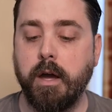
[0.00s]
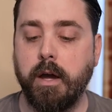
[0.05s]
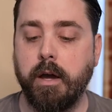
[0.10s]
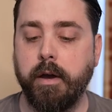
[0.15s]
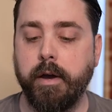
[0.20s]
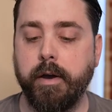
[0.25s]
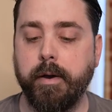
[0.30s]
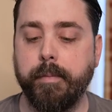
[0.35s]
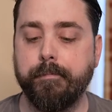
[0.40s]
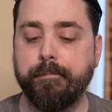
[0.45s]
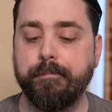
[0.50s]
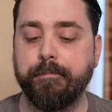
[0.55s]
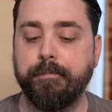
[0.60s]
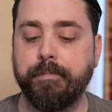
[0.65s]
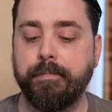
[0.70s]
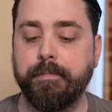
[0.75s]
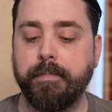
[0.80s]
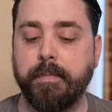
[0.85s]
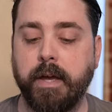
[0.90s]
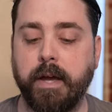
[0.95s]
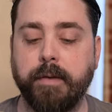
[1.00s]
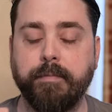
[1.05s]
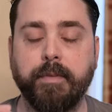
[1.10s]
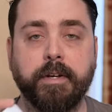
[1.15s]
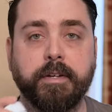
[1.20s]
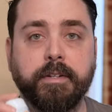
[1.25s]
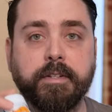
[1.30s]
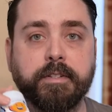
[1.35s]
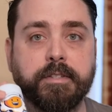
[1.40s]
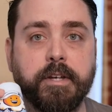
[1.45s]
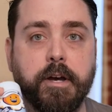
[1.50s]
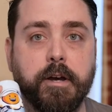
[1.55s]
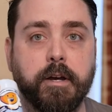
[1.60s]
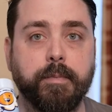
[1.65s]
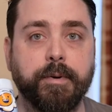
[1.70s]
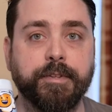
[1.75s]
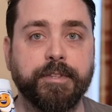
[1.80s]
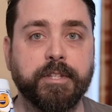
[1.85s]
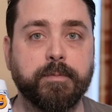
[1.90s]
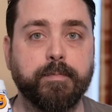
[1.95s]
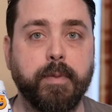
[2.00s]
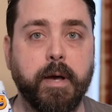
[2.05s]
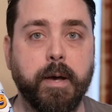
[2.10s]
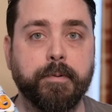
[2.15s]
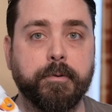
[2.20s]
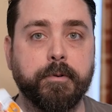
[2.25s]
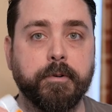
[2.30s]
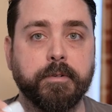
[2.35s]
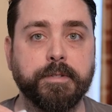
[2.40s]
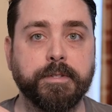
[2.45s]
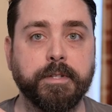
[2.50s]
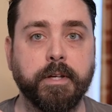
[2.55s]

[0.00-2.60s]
I'm not going to talk about this popcorn